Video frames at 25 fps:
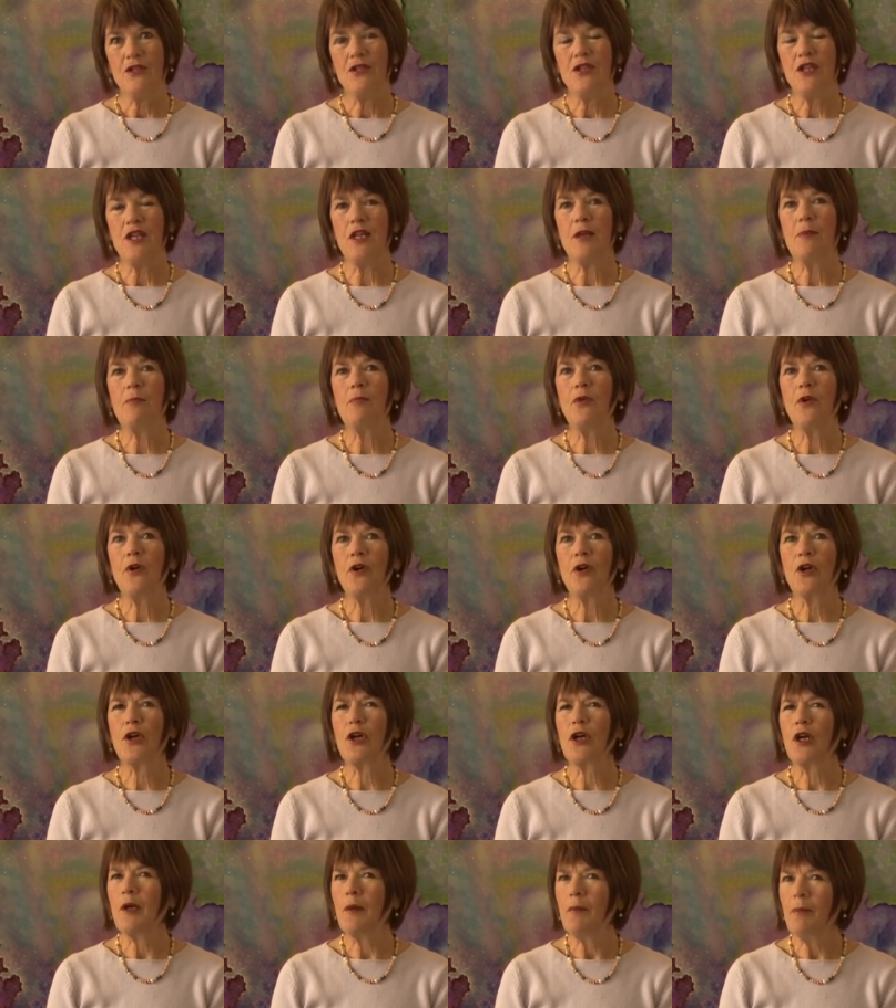
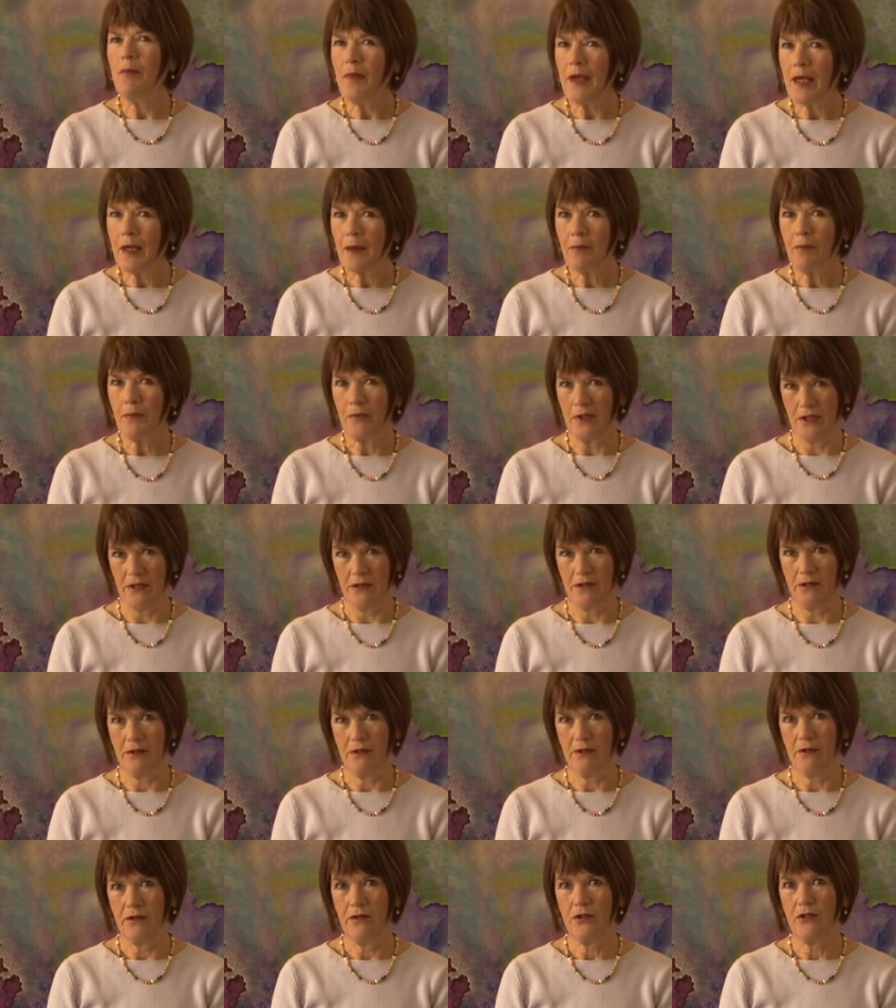deeper
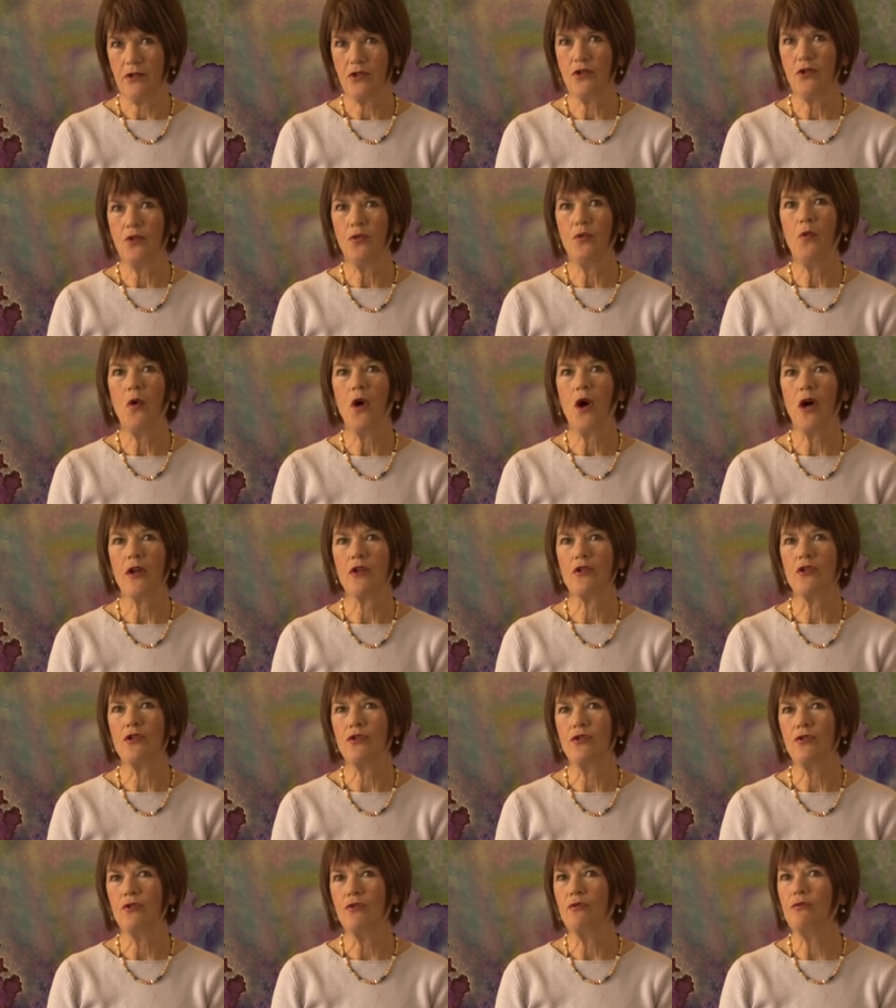commitment to
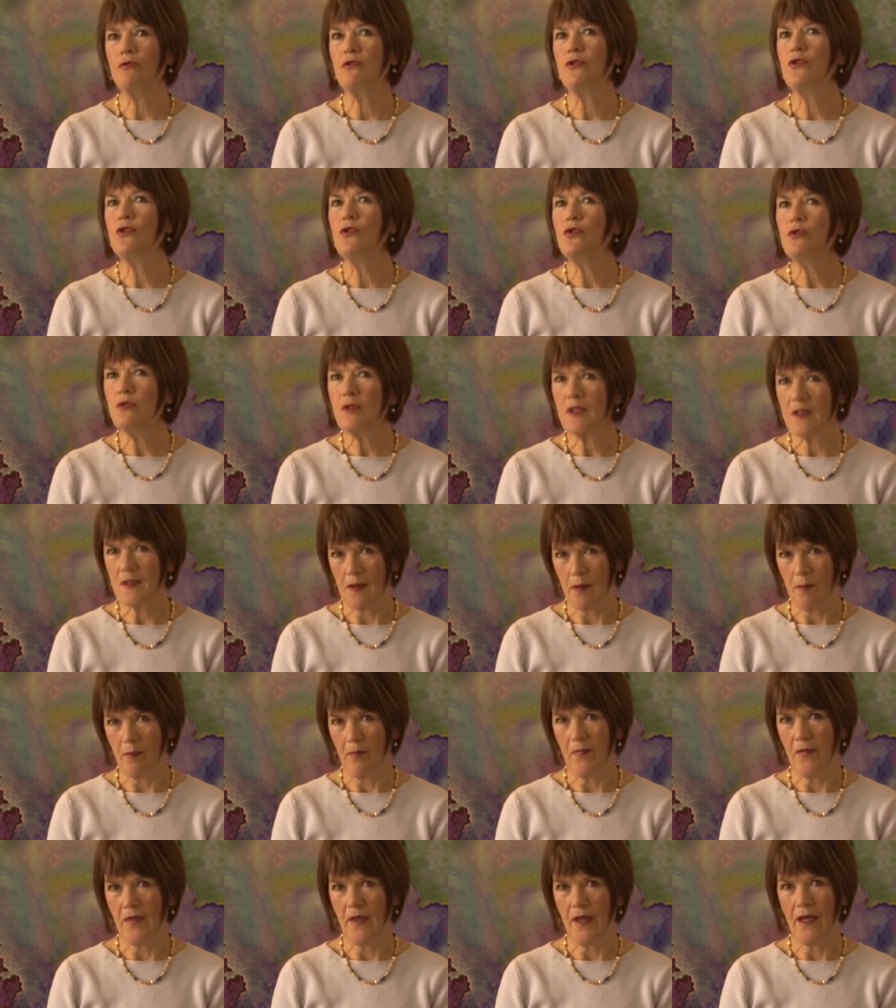want to do
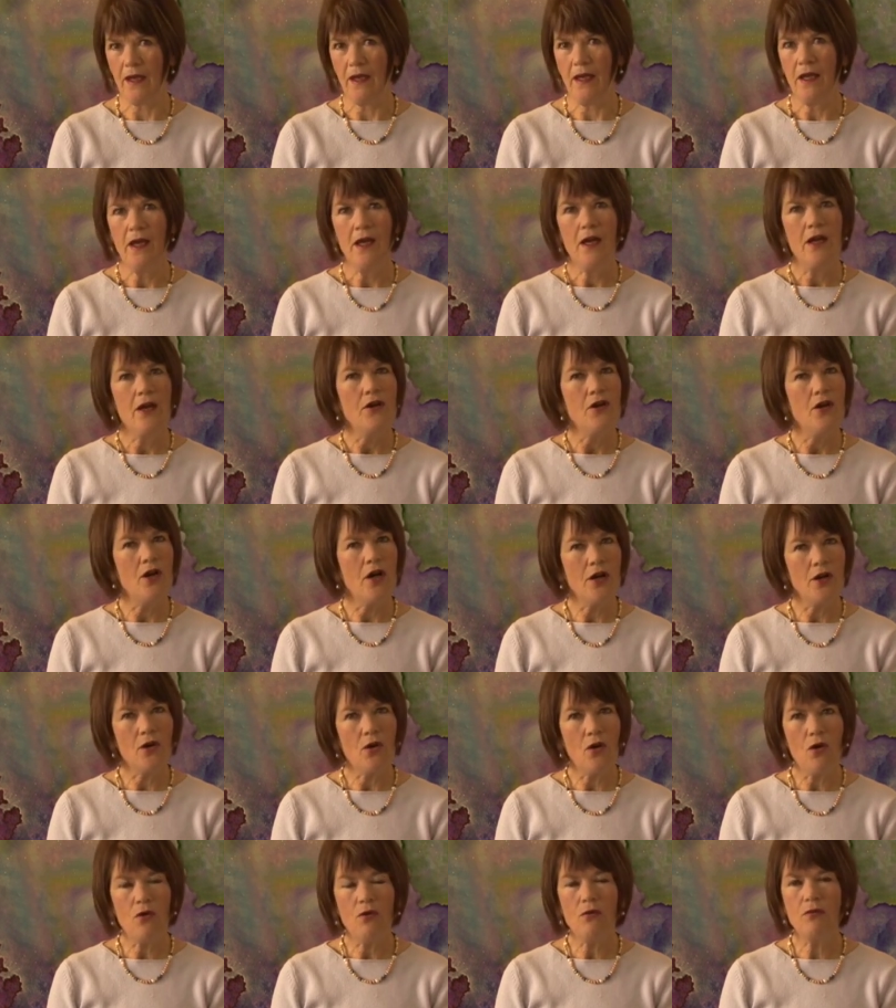something,
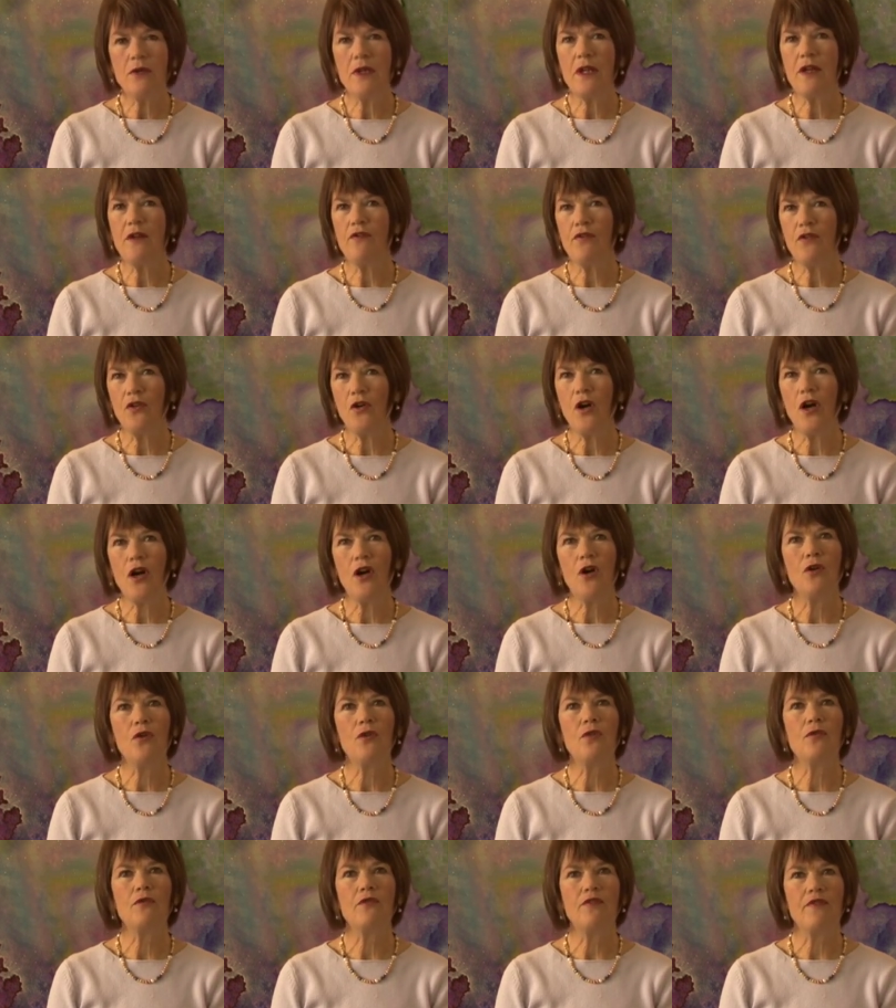not only for our
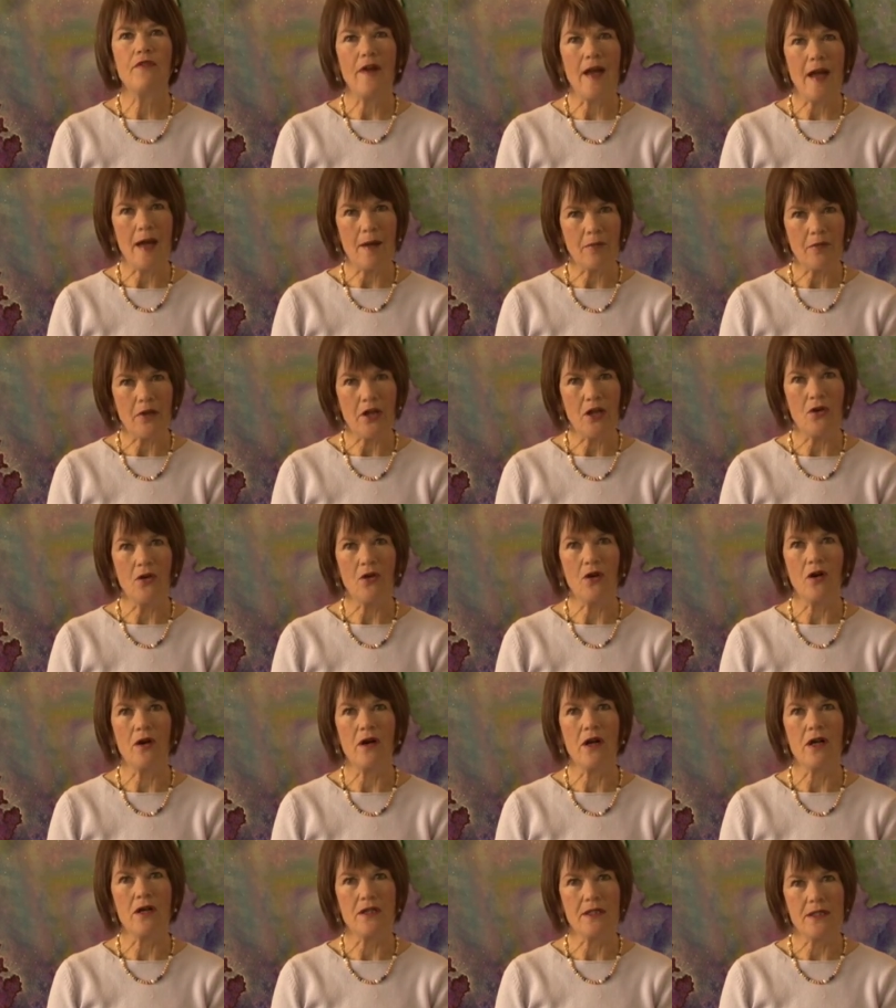own family
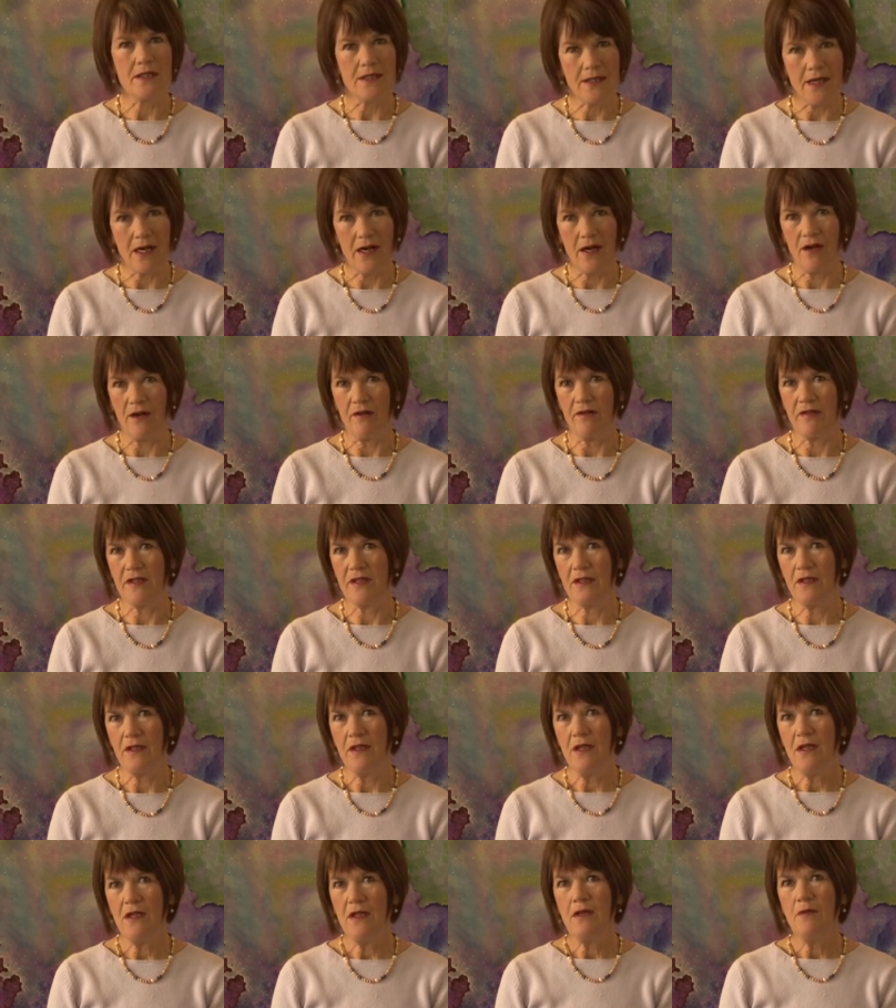or ourselves,
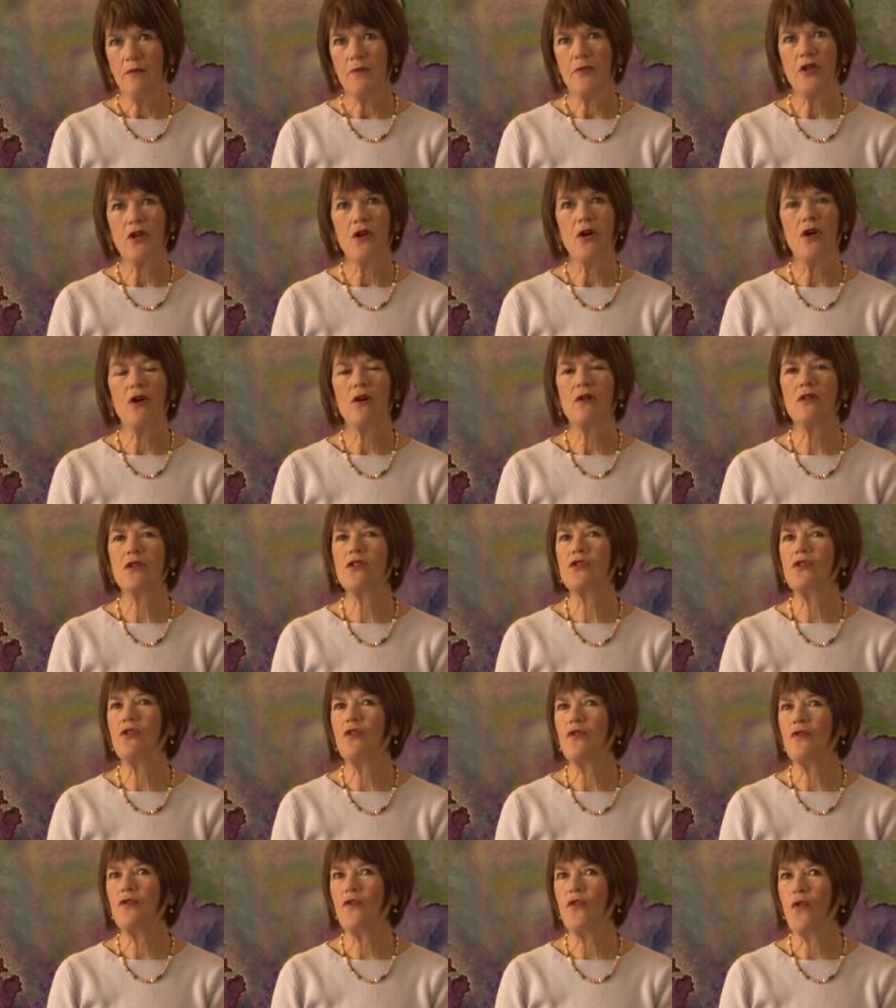but
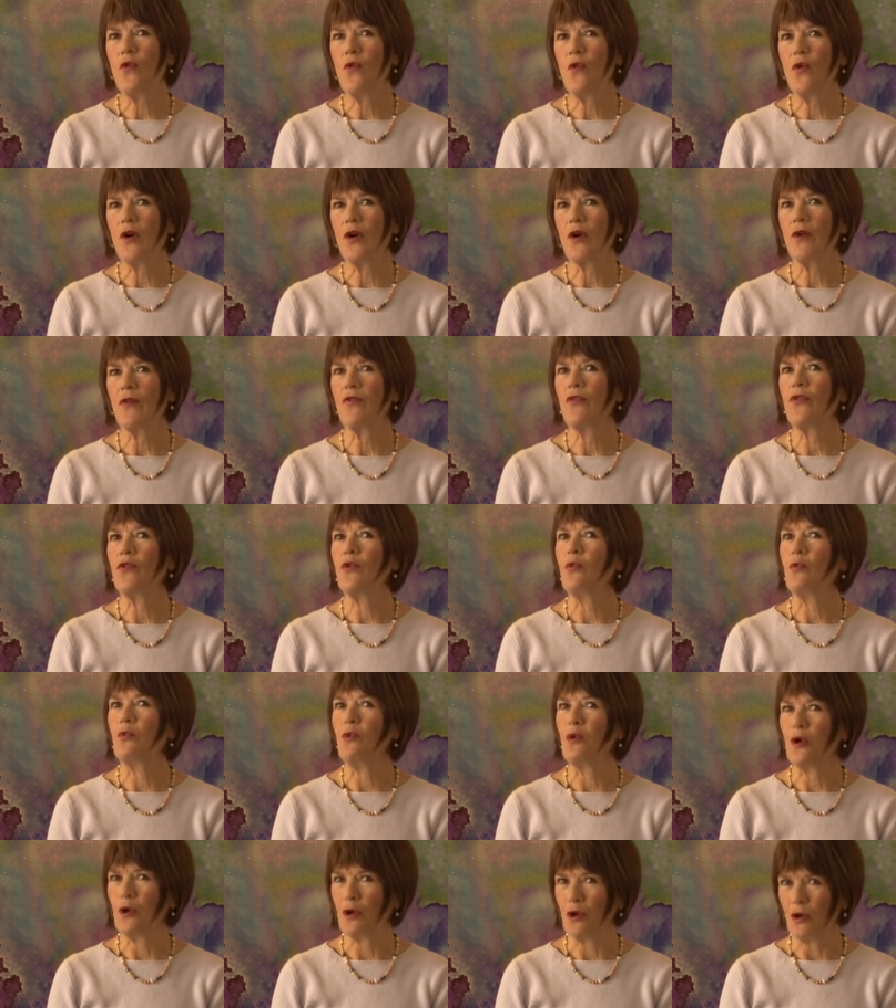also for the
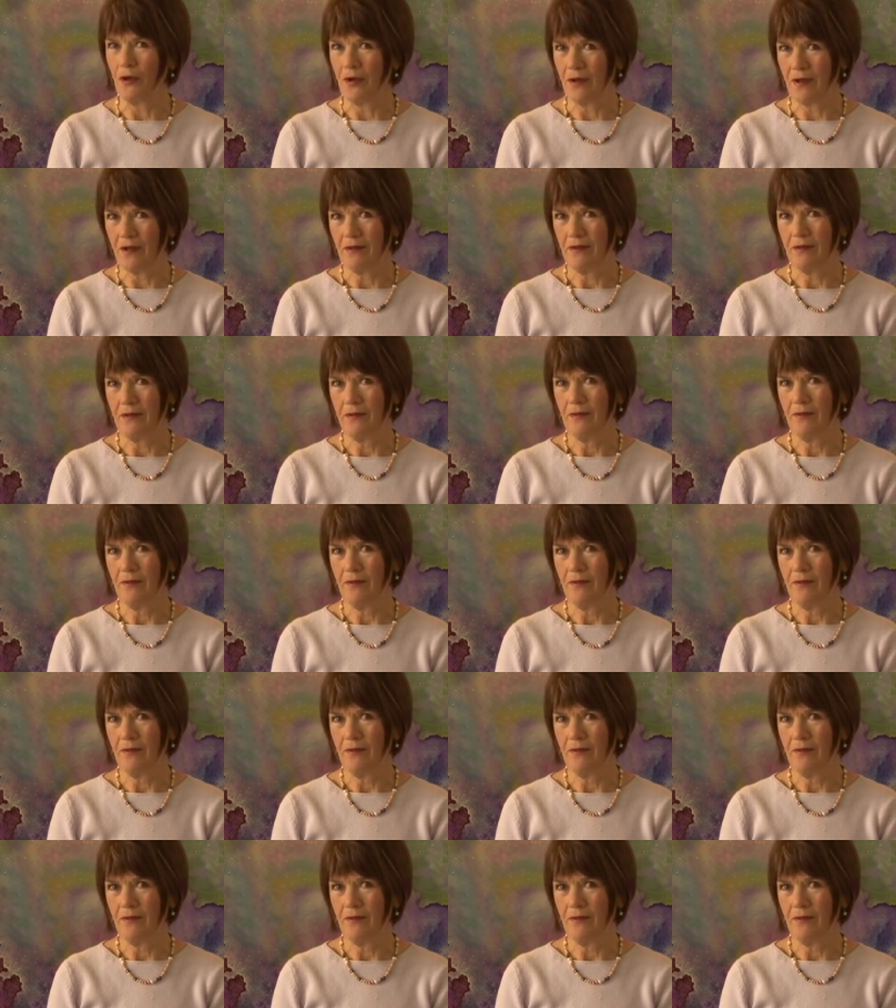world.